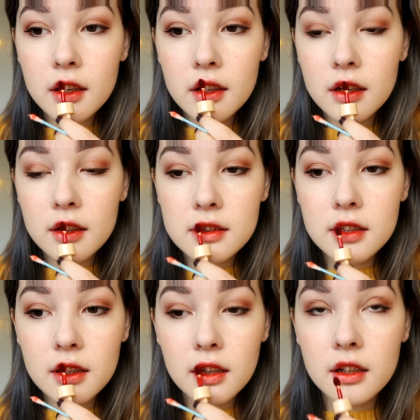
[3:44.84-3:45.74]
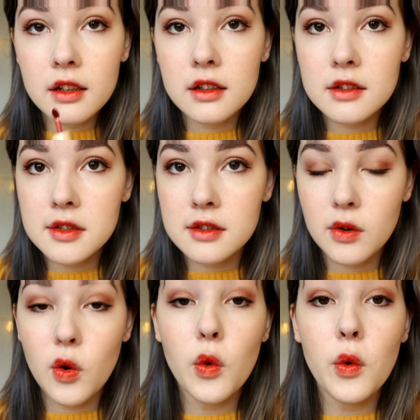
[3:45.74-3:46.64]
because the color is
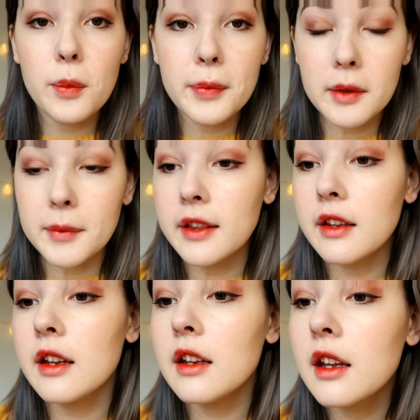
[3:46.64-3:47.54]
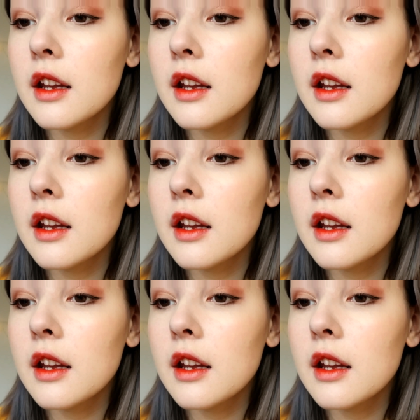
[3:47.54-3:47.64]
so pigmented.